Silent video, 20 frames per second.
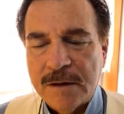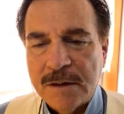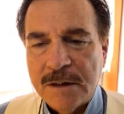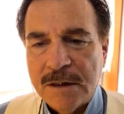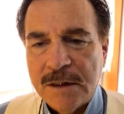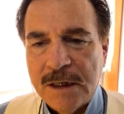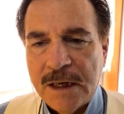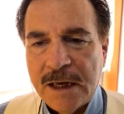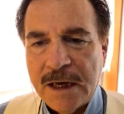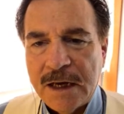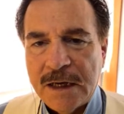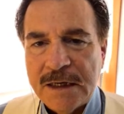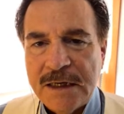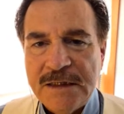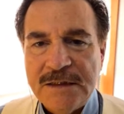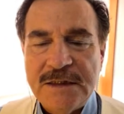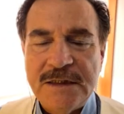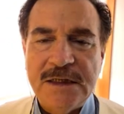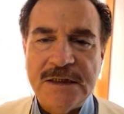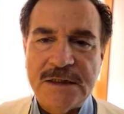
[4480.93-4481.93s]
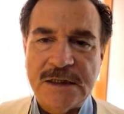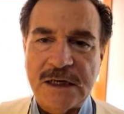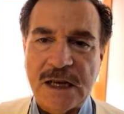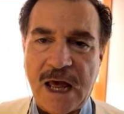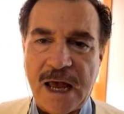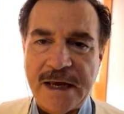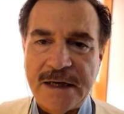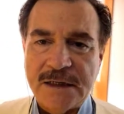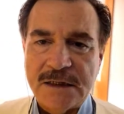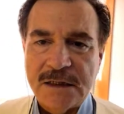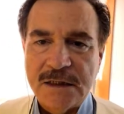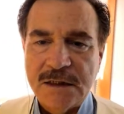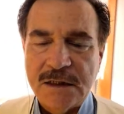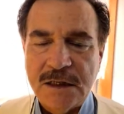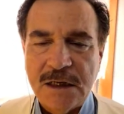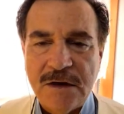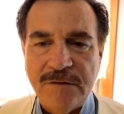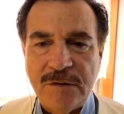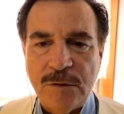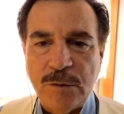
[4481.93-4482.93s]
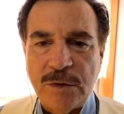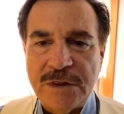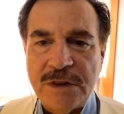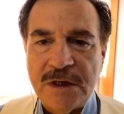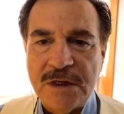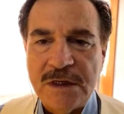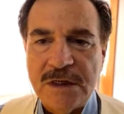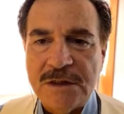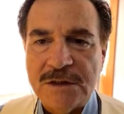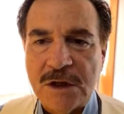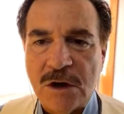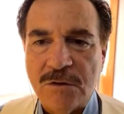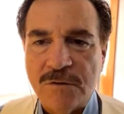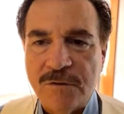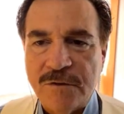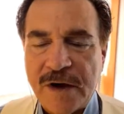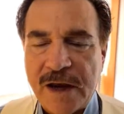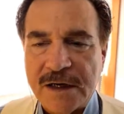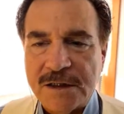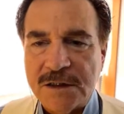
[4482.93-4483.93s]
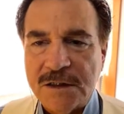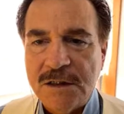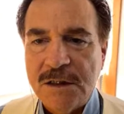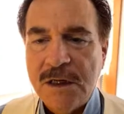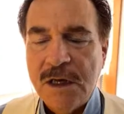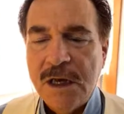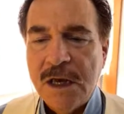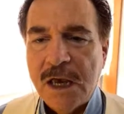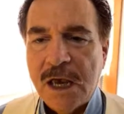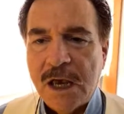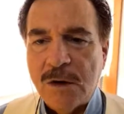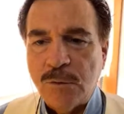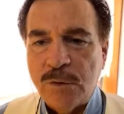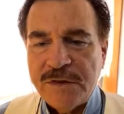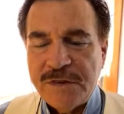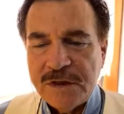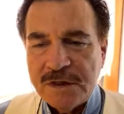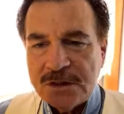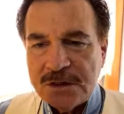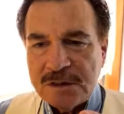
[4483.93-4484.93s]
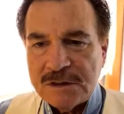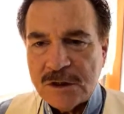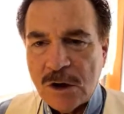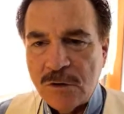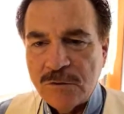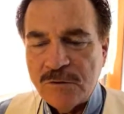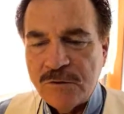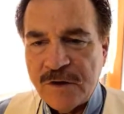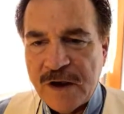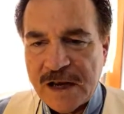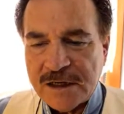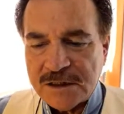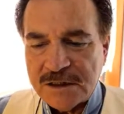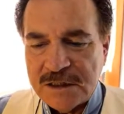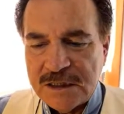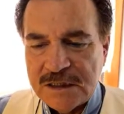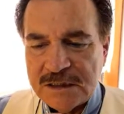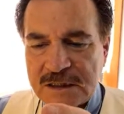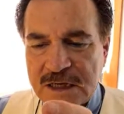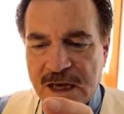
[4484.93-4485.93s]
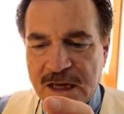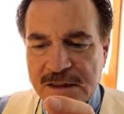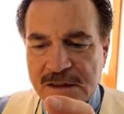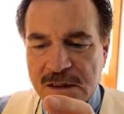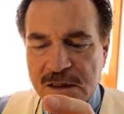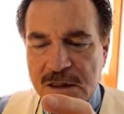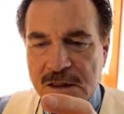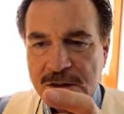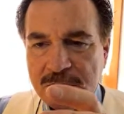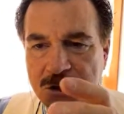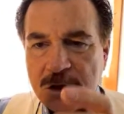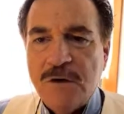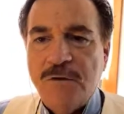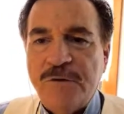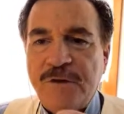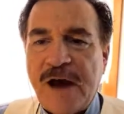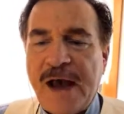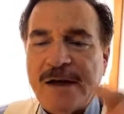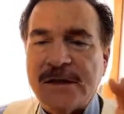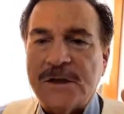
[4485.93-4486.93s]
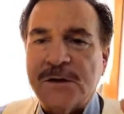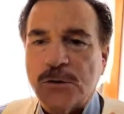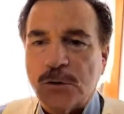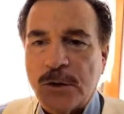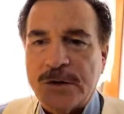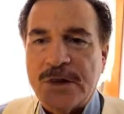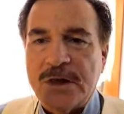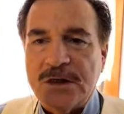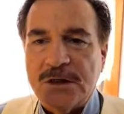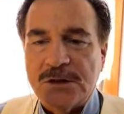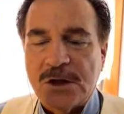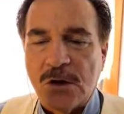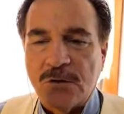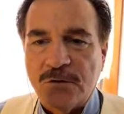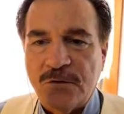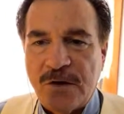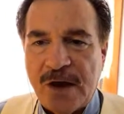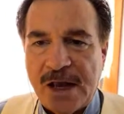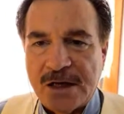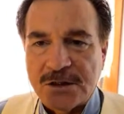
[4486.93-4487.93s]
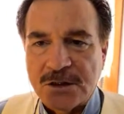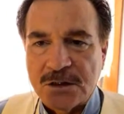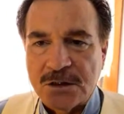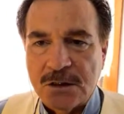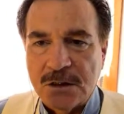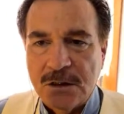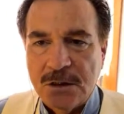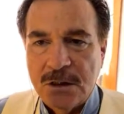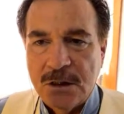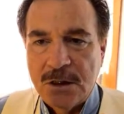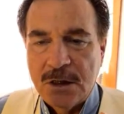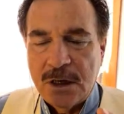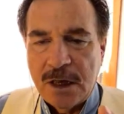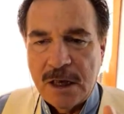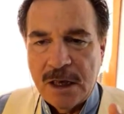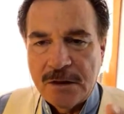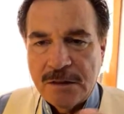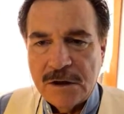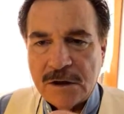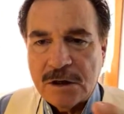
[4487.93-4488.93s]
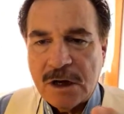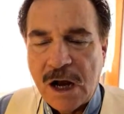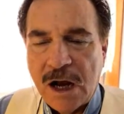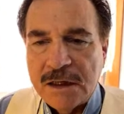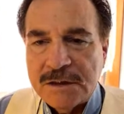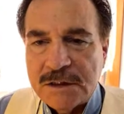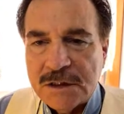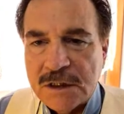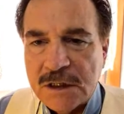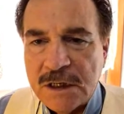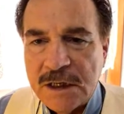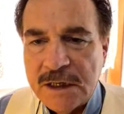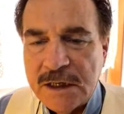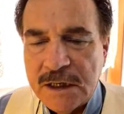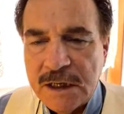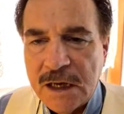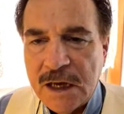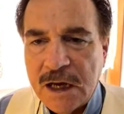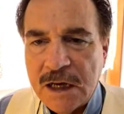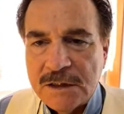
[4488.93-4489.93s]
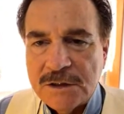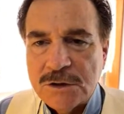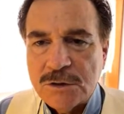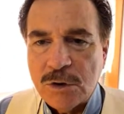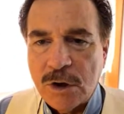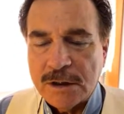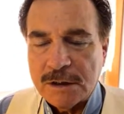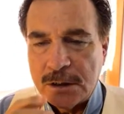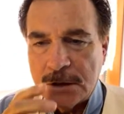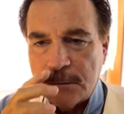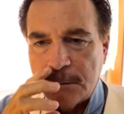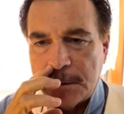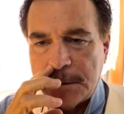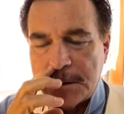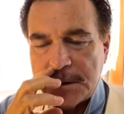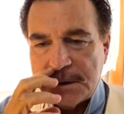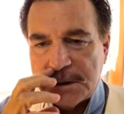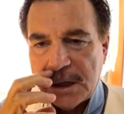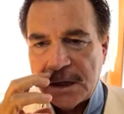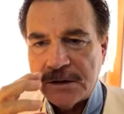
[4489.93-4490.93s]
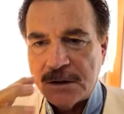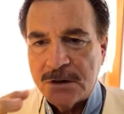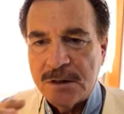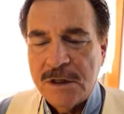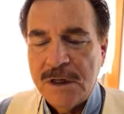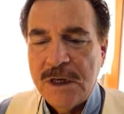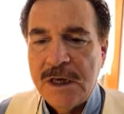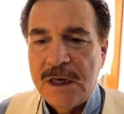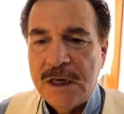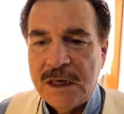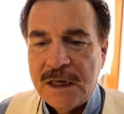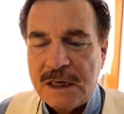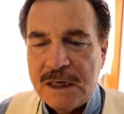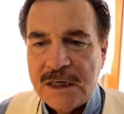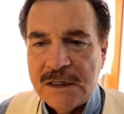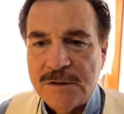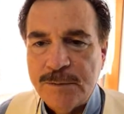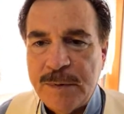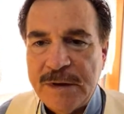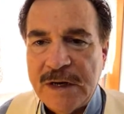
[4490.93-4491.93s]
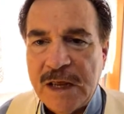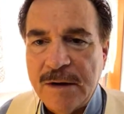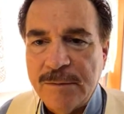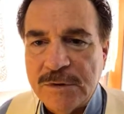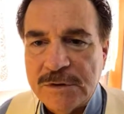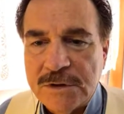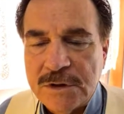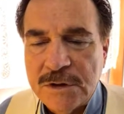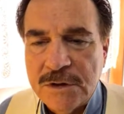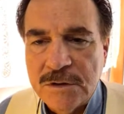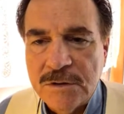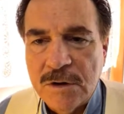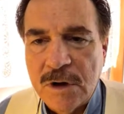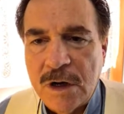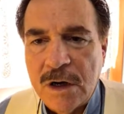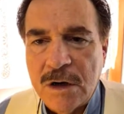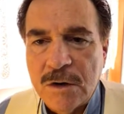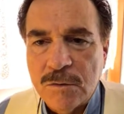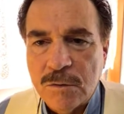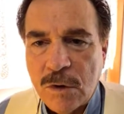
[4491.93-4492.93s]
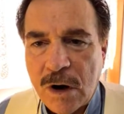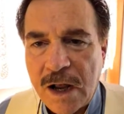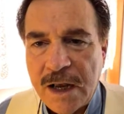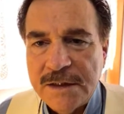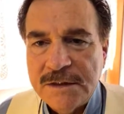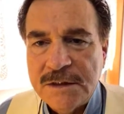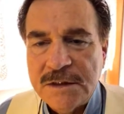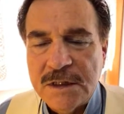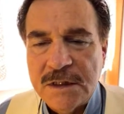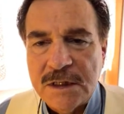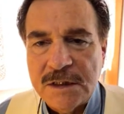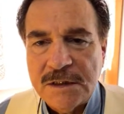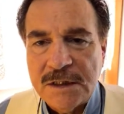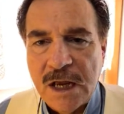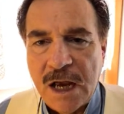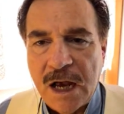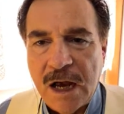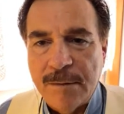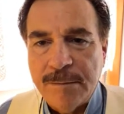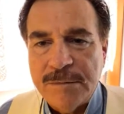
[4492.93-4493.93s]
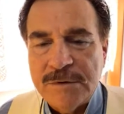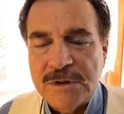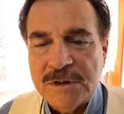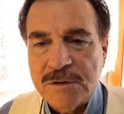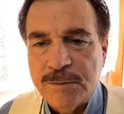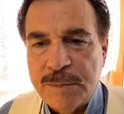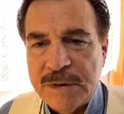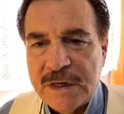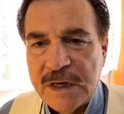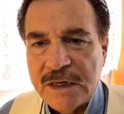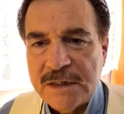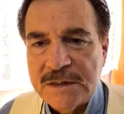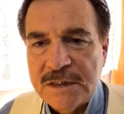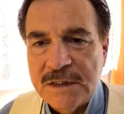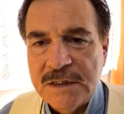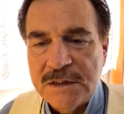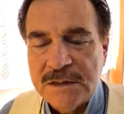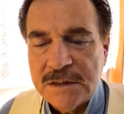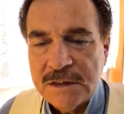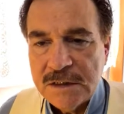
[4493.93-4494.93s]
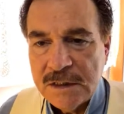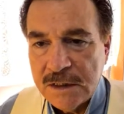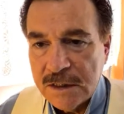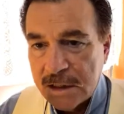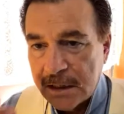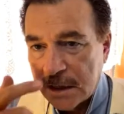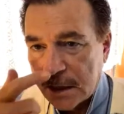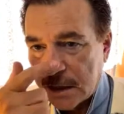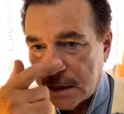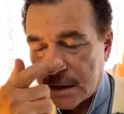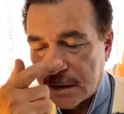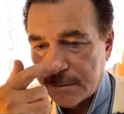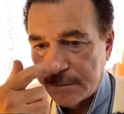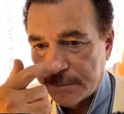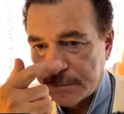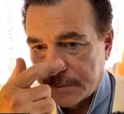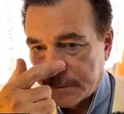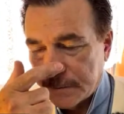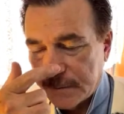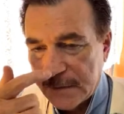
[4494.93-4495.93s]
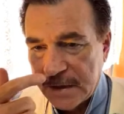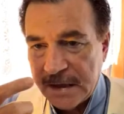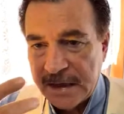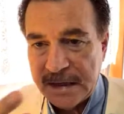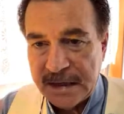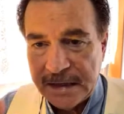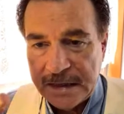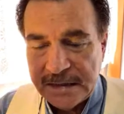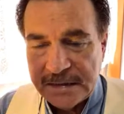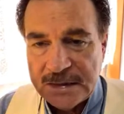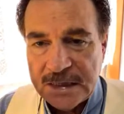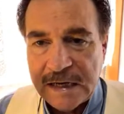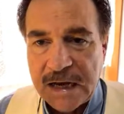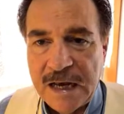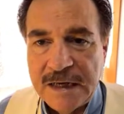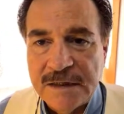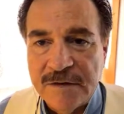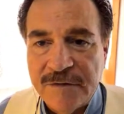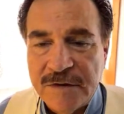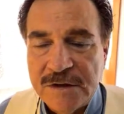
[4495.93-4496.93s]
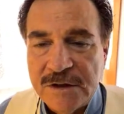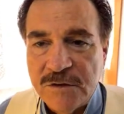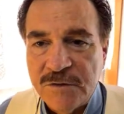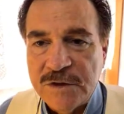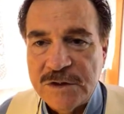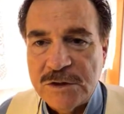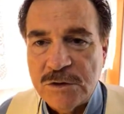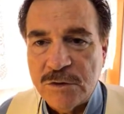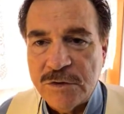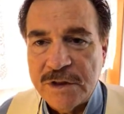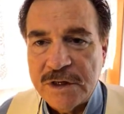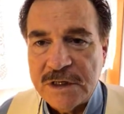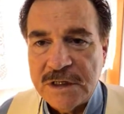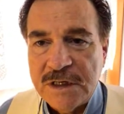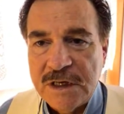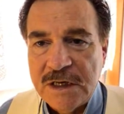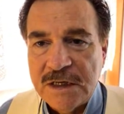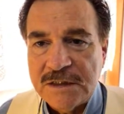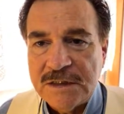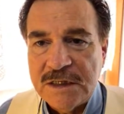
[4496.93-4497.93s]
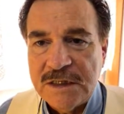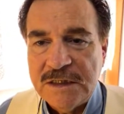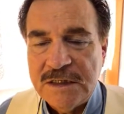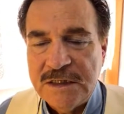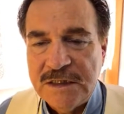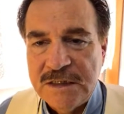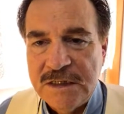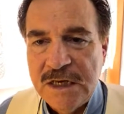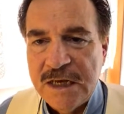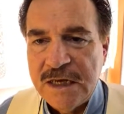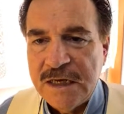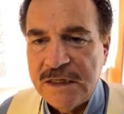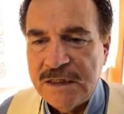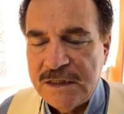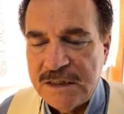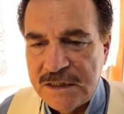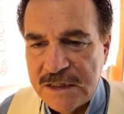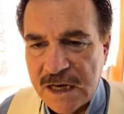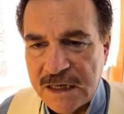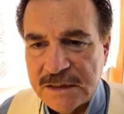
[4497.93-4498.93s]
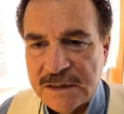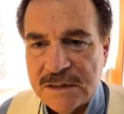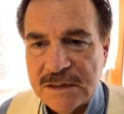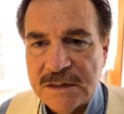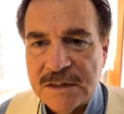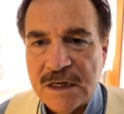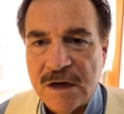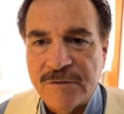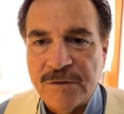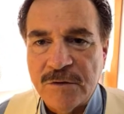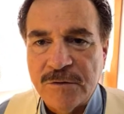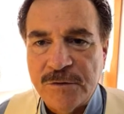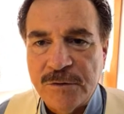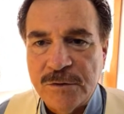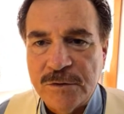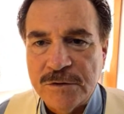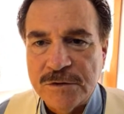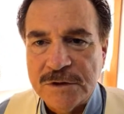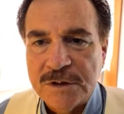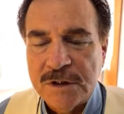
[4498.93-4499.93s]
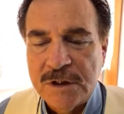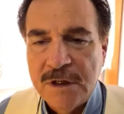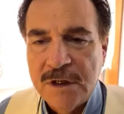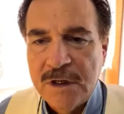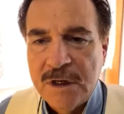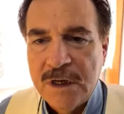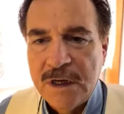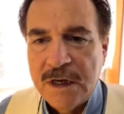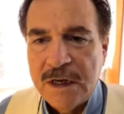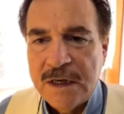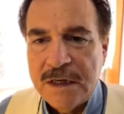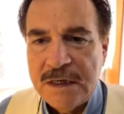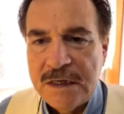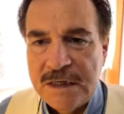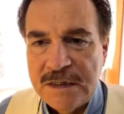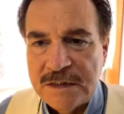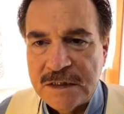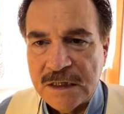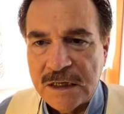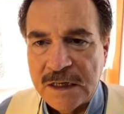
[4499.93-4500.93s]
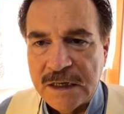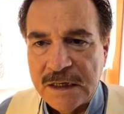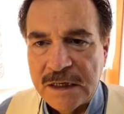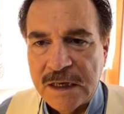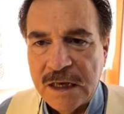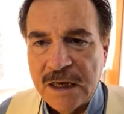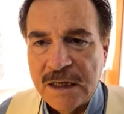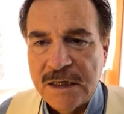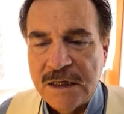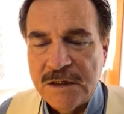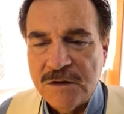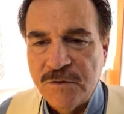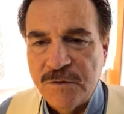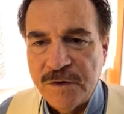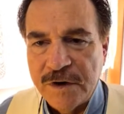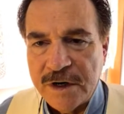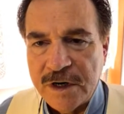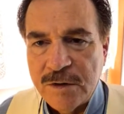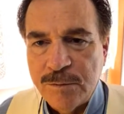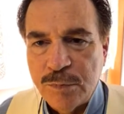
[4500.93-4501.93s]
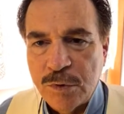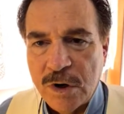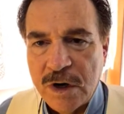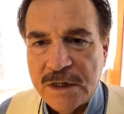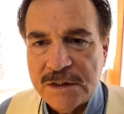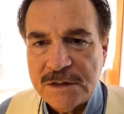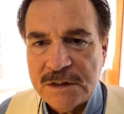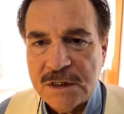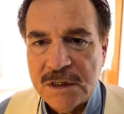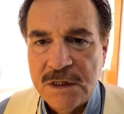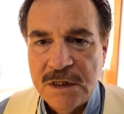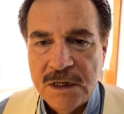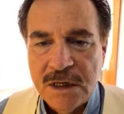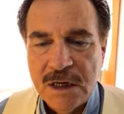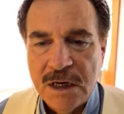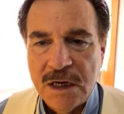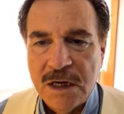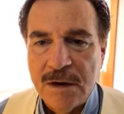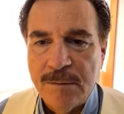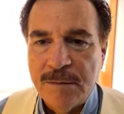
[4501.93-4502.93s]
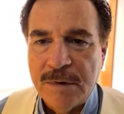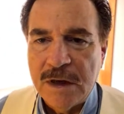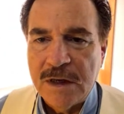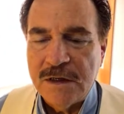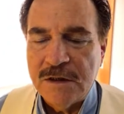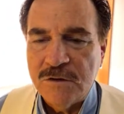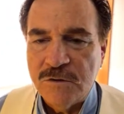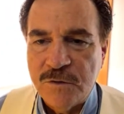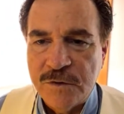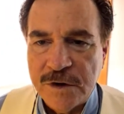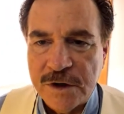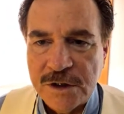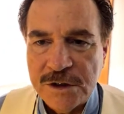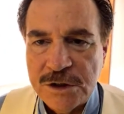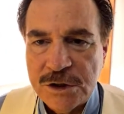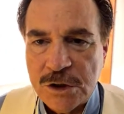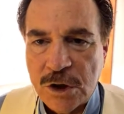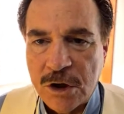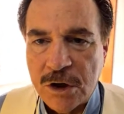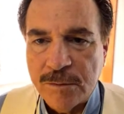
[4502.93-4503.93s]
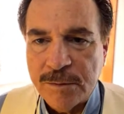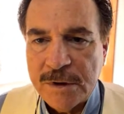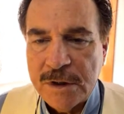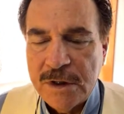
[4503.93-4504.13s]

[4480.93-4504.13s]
yeah, he's disliked even within his own faction. And within his own faction, he's got two factions within his own faction, and they're constantly struggling with each other. He has been able to rise to the top just because he's the kind of individual that he is. He doesn't suffer fools easily, and he's very brusque, and he's very sharp.